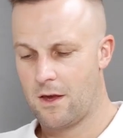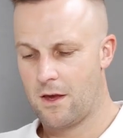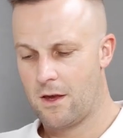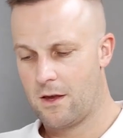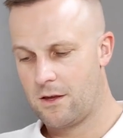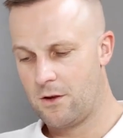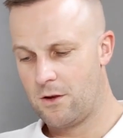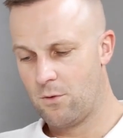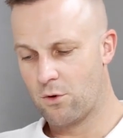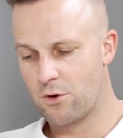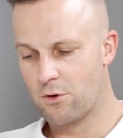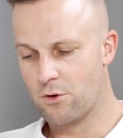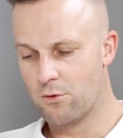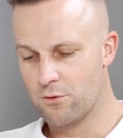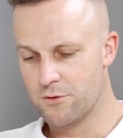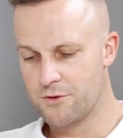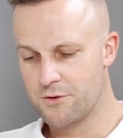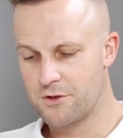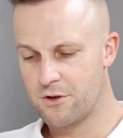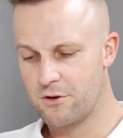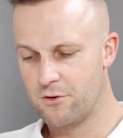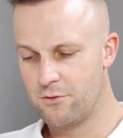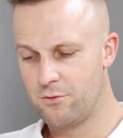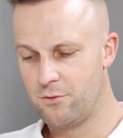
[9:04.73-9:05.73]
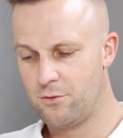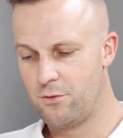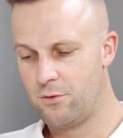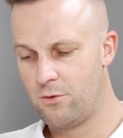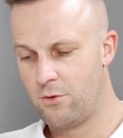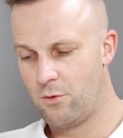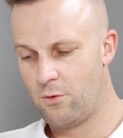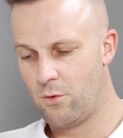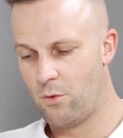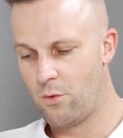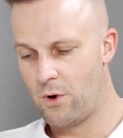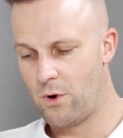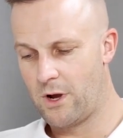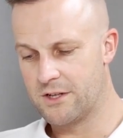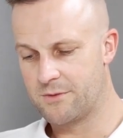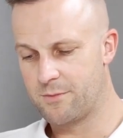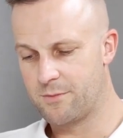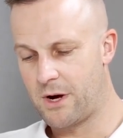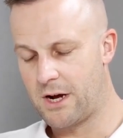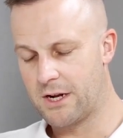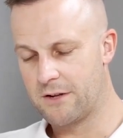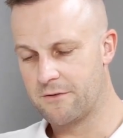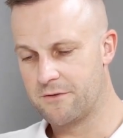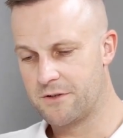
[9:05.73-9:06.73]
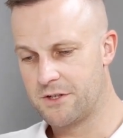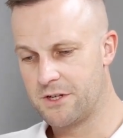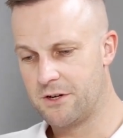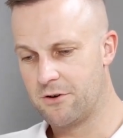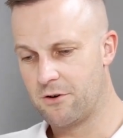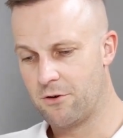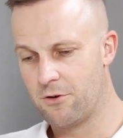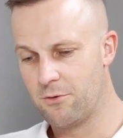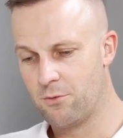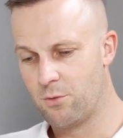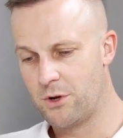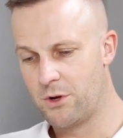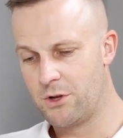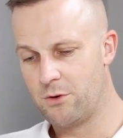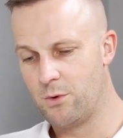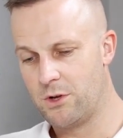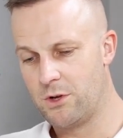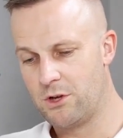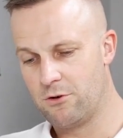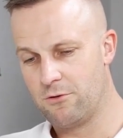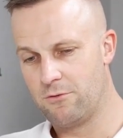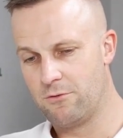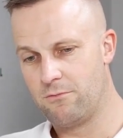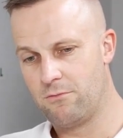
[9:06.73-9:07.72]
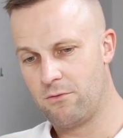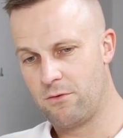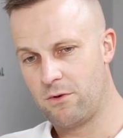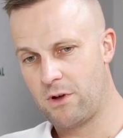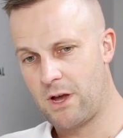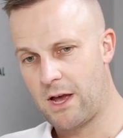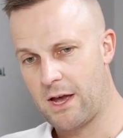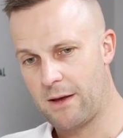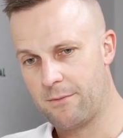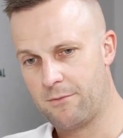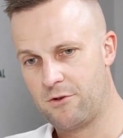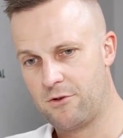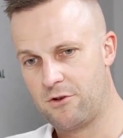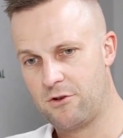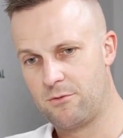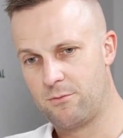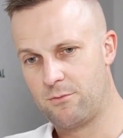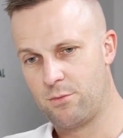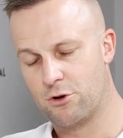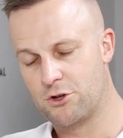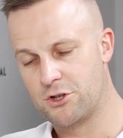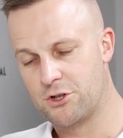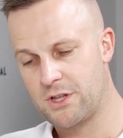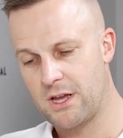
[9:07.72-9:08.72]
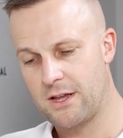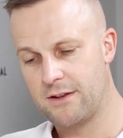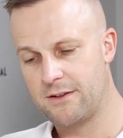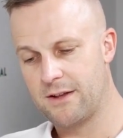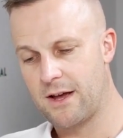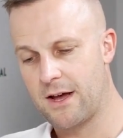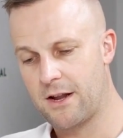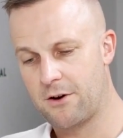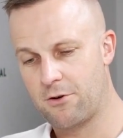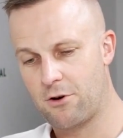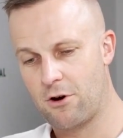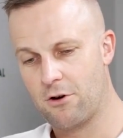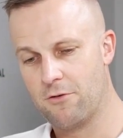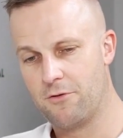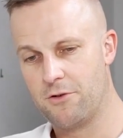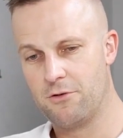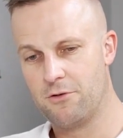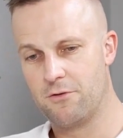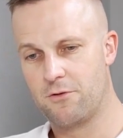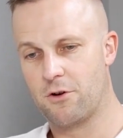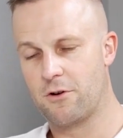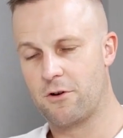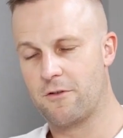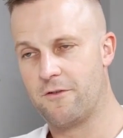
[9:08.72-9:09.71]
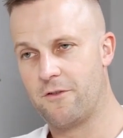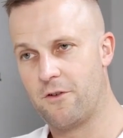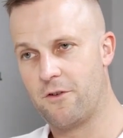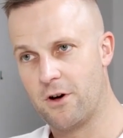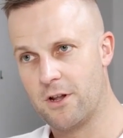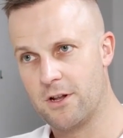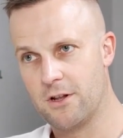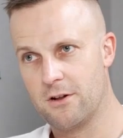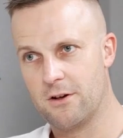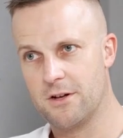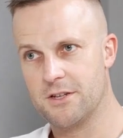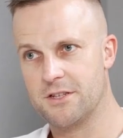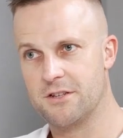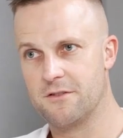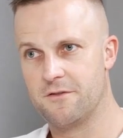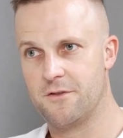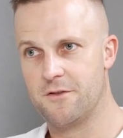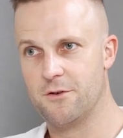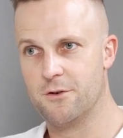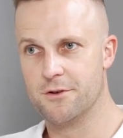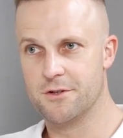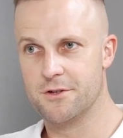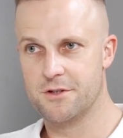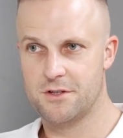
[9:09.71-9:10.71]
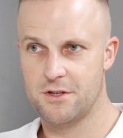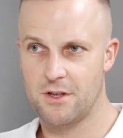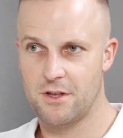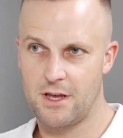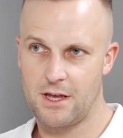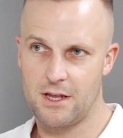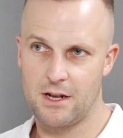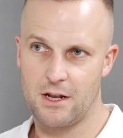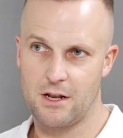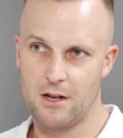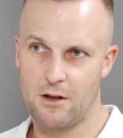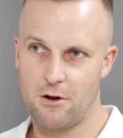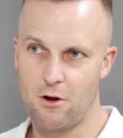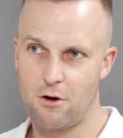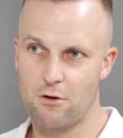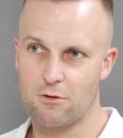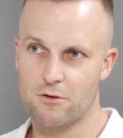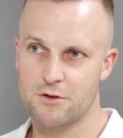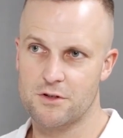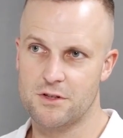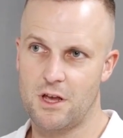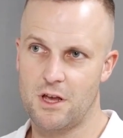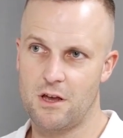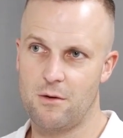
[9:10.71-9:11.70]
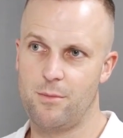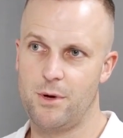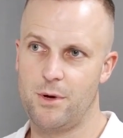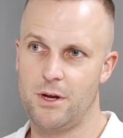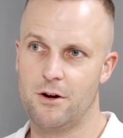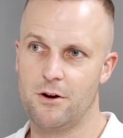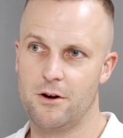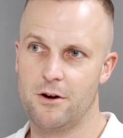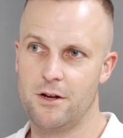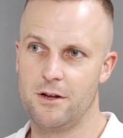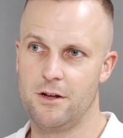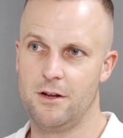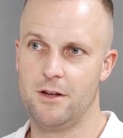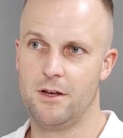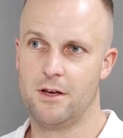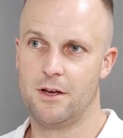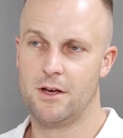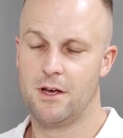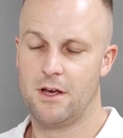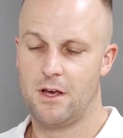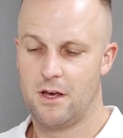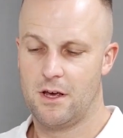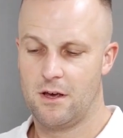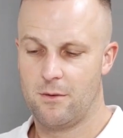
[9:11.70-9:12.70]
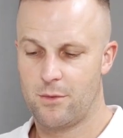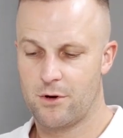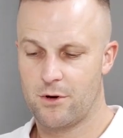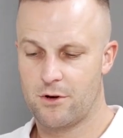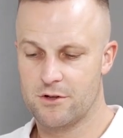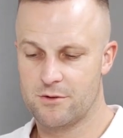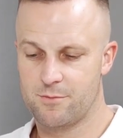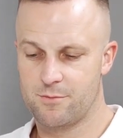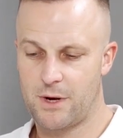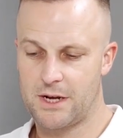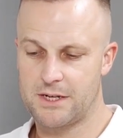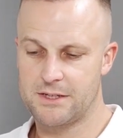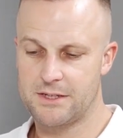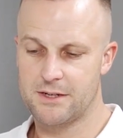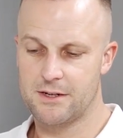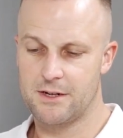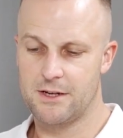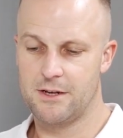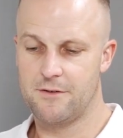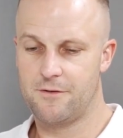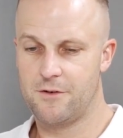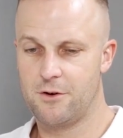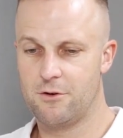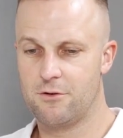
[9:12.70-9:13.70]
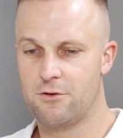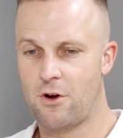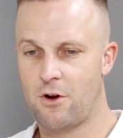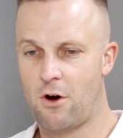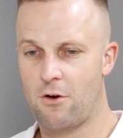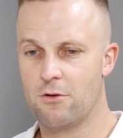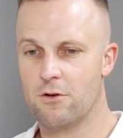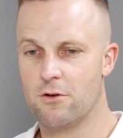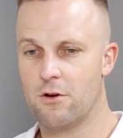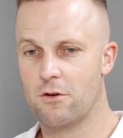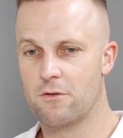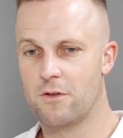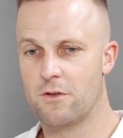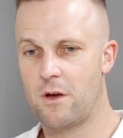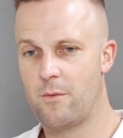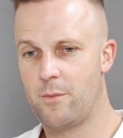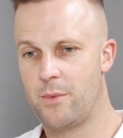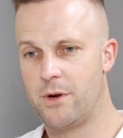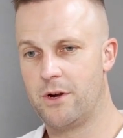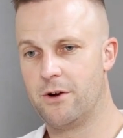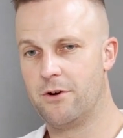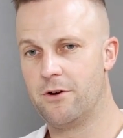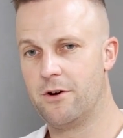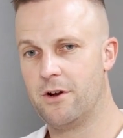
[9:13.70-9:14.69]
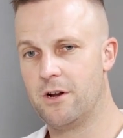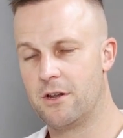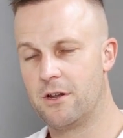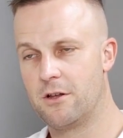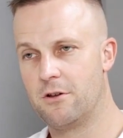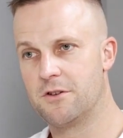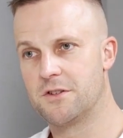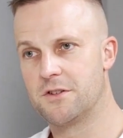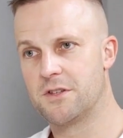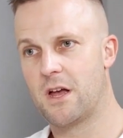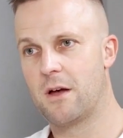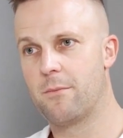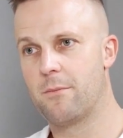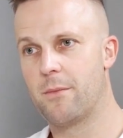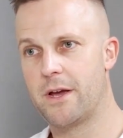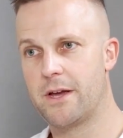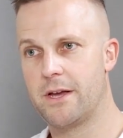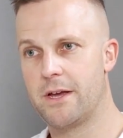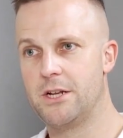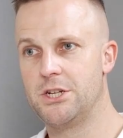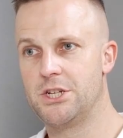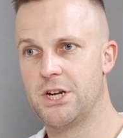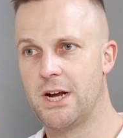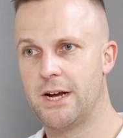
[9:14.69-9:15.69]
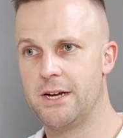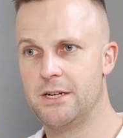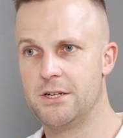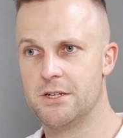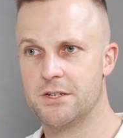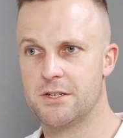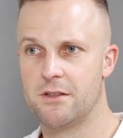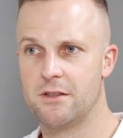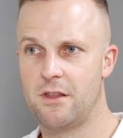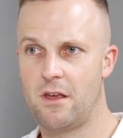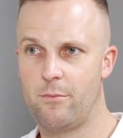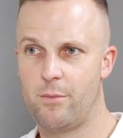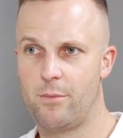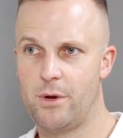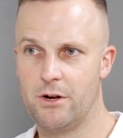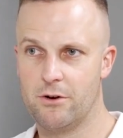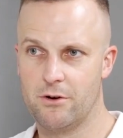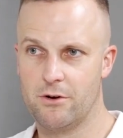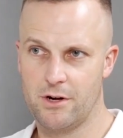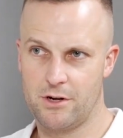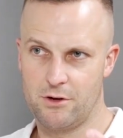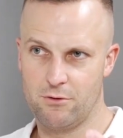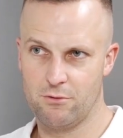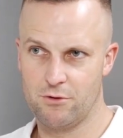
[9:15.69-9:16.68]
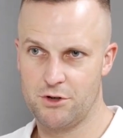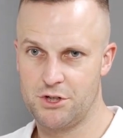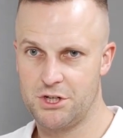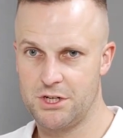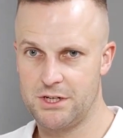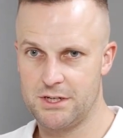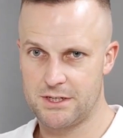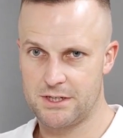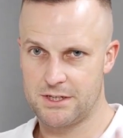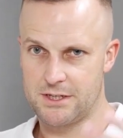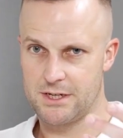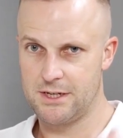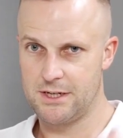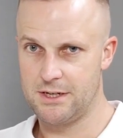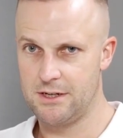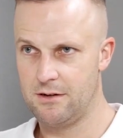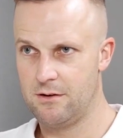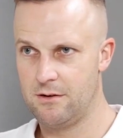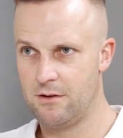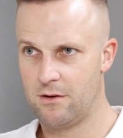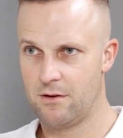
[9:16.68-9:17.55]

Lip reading: You want to also, as part of Xero, when you push that data over, you've got to finalise it first. So that locks that period. Because basically, if you don't lock that period and you start making changes in that period, your GST